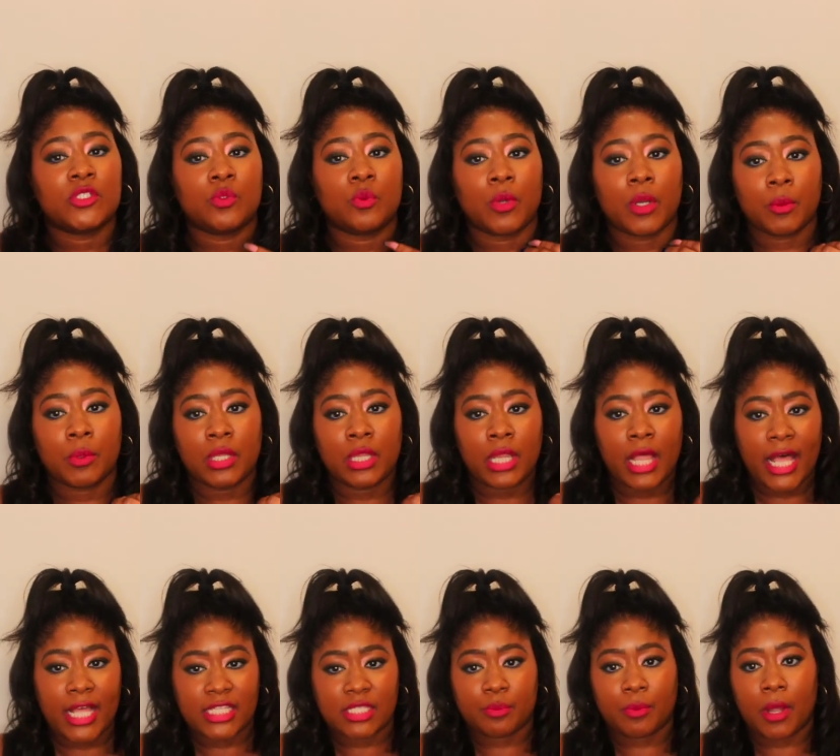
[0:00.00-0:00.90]
to where we
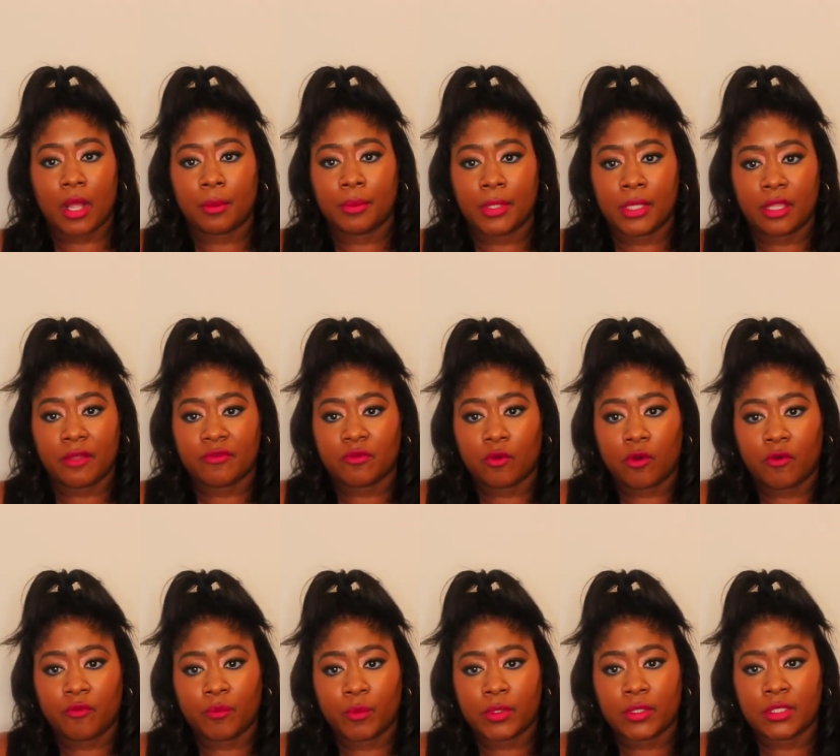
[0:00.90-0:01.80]
last probably left
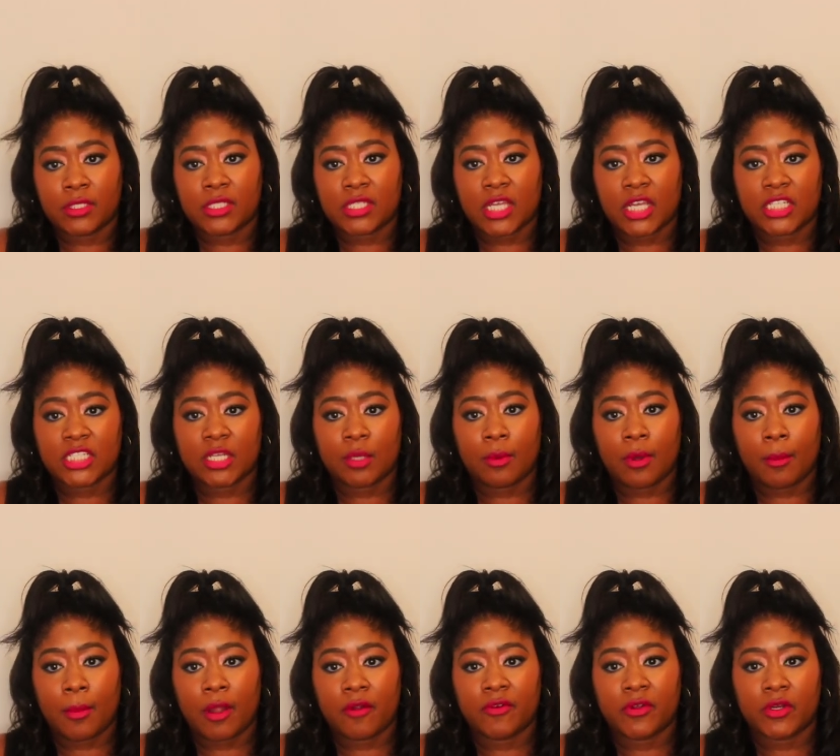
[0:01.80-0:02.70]
off with the discussion
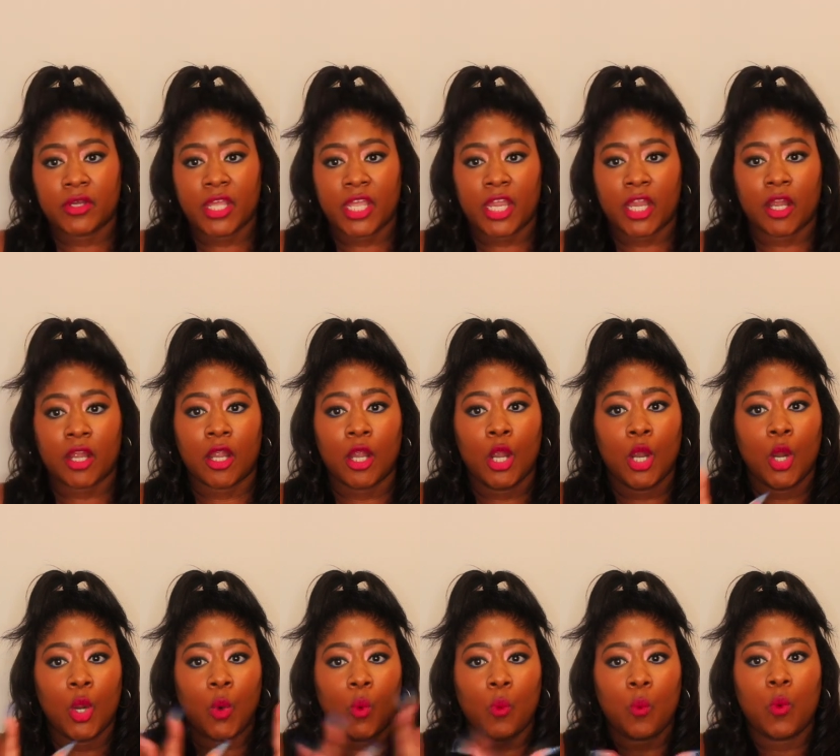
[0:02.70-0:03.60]
about my real hair
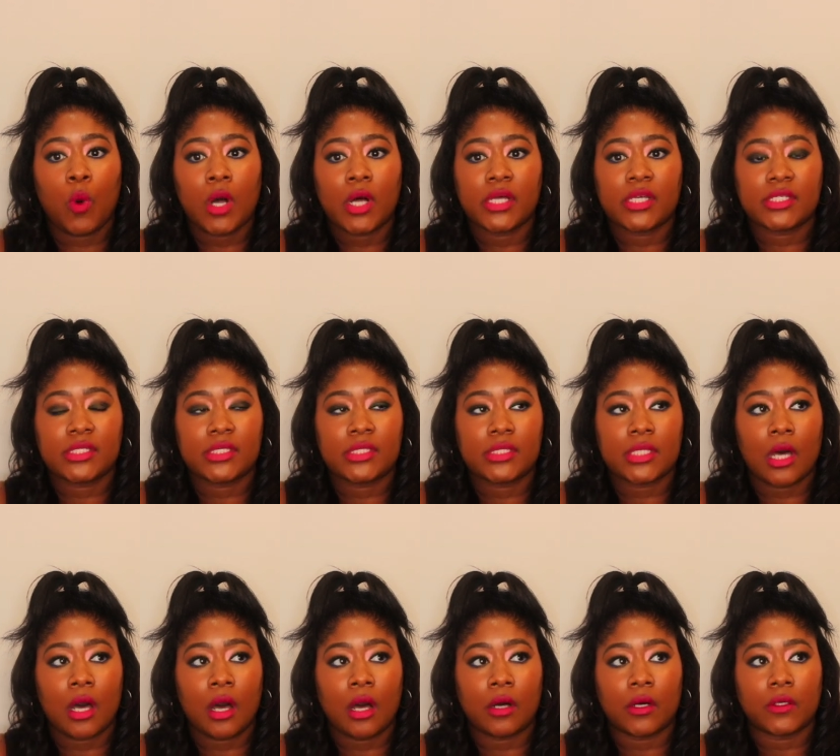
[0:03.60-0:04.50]

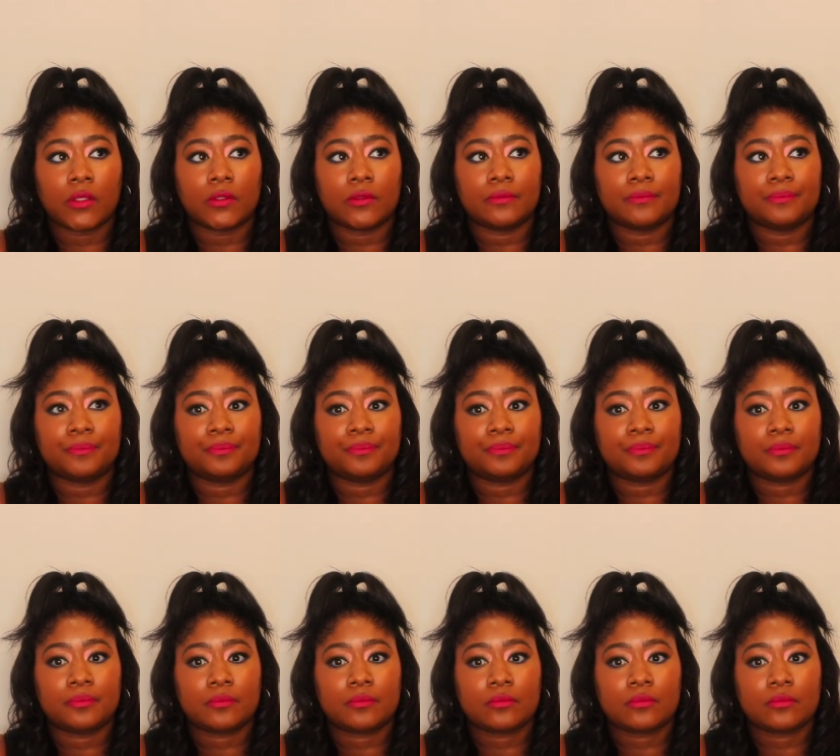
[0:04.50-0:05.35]
was... Um,